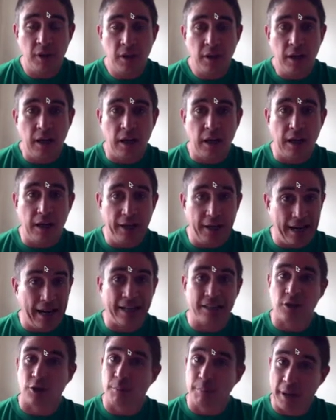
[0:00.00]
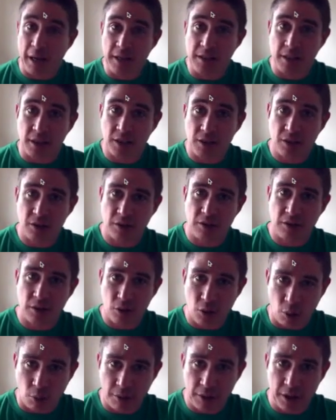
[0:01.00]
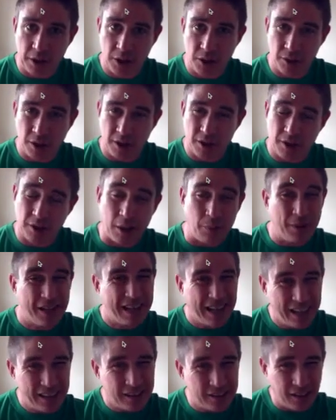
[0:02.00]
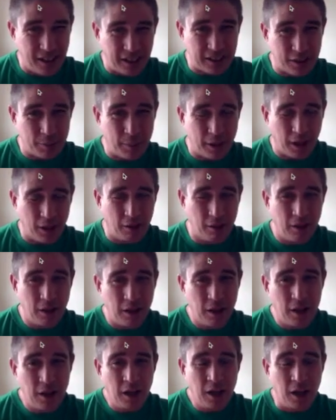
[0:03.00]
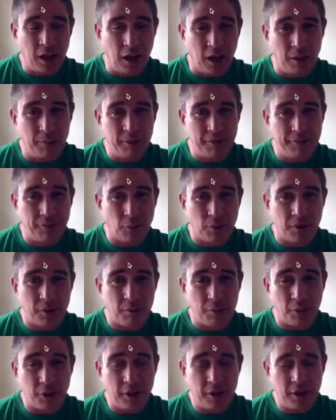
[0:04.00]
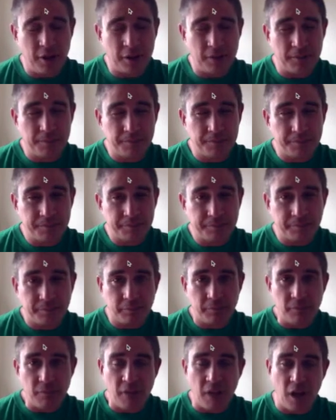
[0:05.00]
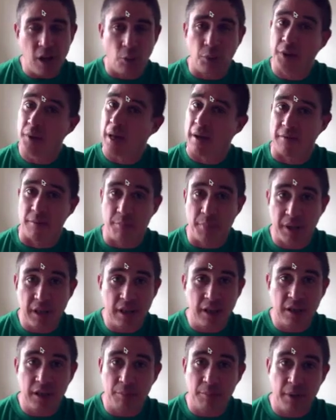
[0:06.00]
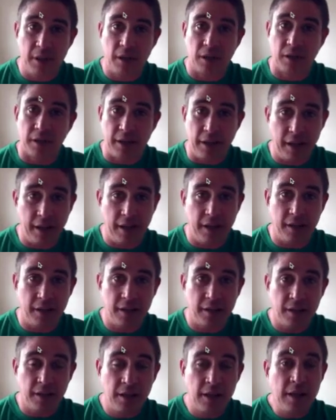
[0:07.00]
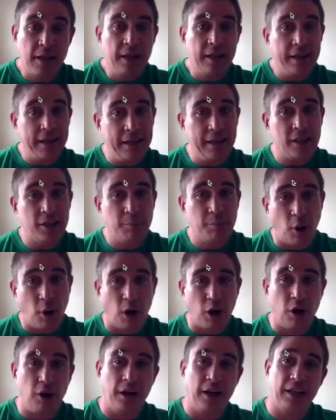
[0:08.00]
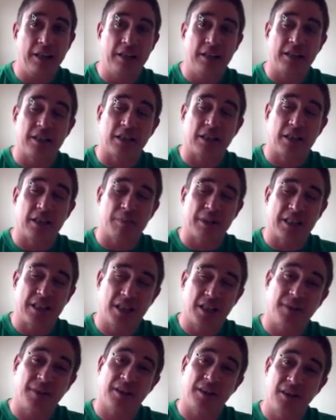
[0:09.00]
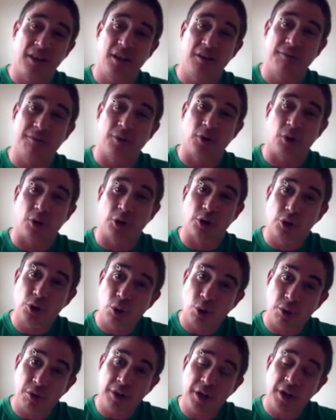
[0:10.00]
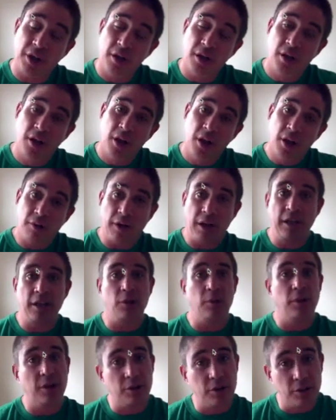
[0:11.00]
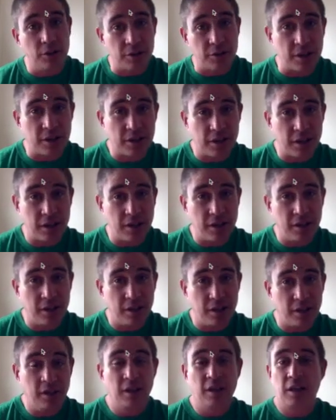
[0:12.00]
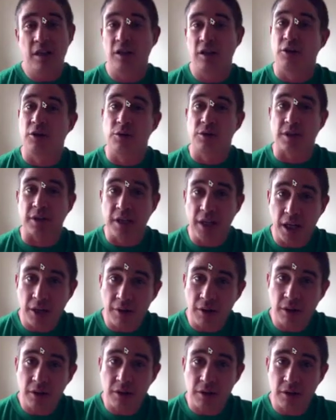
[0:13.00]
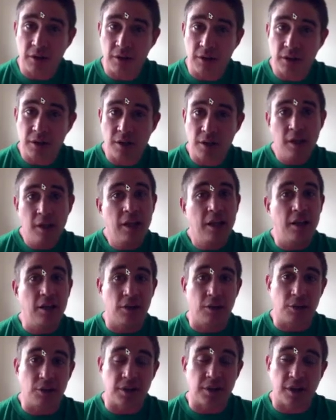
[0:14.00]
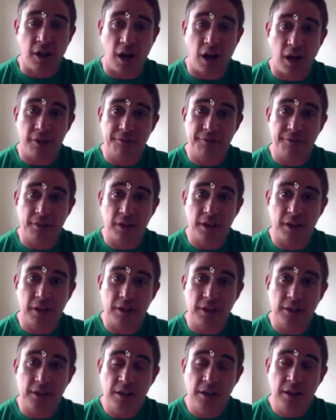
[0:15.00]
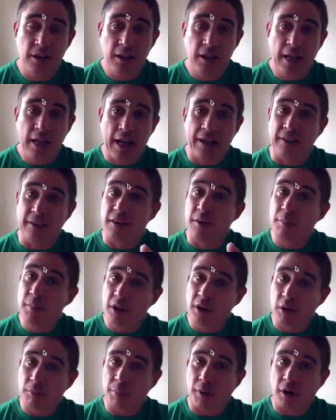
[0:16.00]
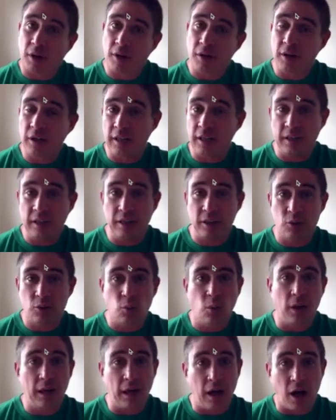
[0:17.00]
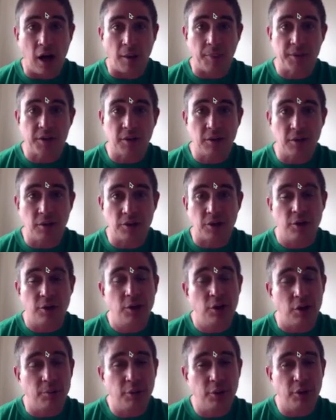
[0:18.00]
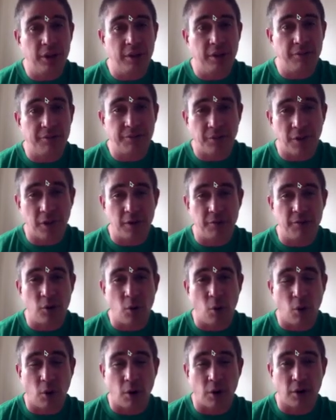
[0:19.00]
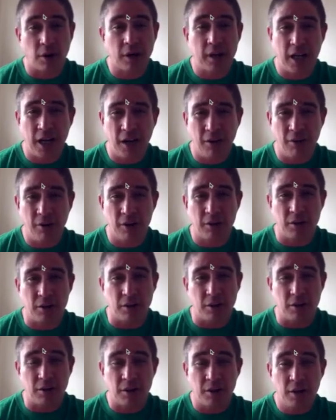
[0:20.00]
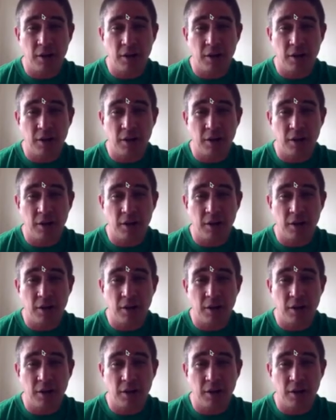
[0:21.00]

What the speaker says: It has your basic story structure that we kind of talked about before the break, where you have a beginning, middle, and end. Each part does a specific thing for your story, right? You introduce the setting, you introduce the characters, you introduce the conflict, and then the middle part is what obstacles are you going to put in front of your characters